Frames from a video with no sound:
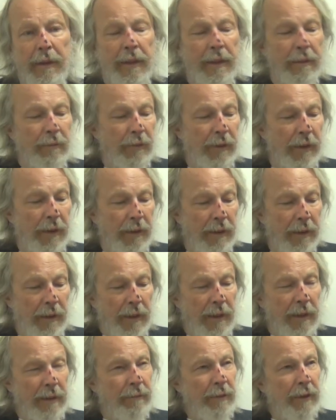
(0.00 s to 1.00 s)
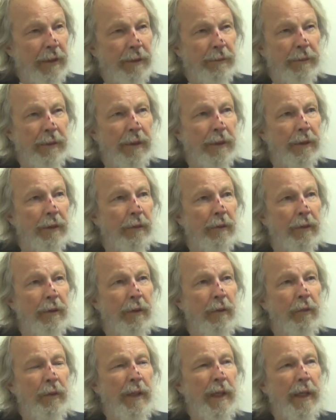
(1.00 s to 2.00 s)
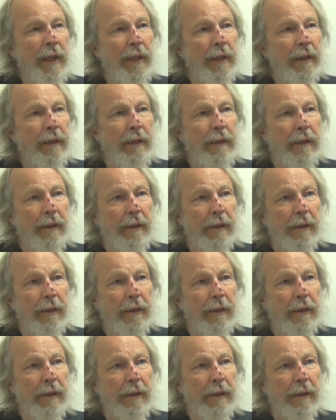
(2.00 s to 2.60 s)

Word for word: damn, we're down to nine minutes. But it, uh, you know we had.